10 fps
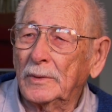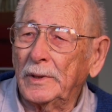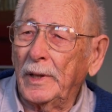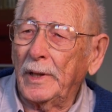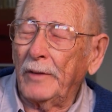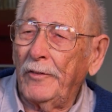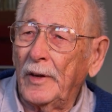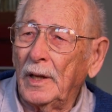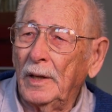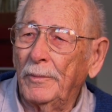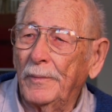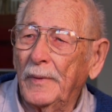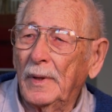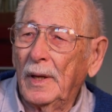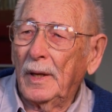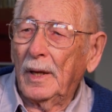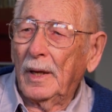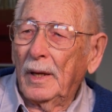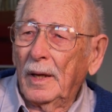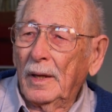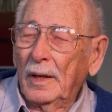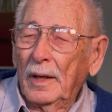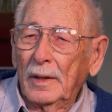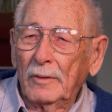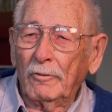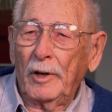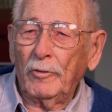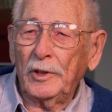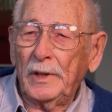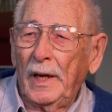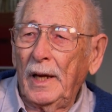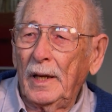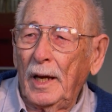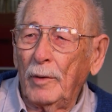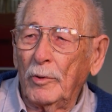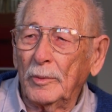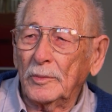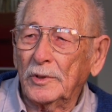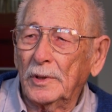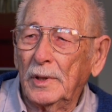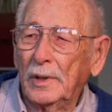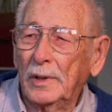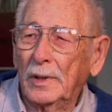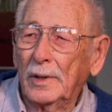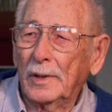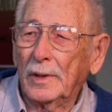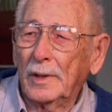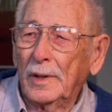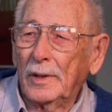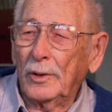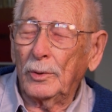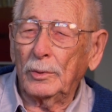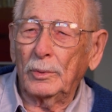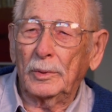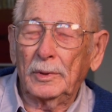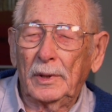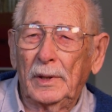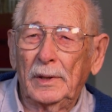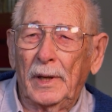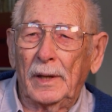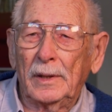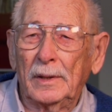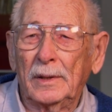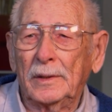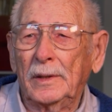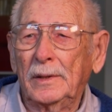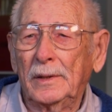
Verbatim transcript: another fella. Who else? Reverend Dan Abrams, hmm. who uh,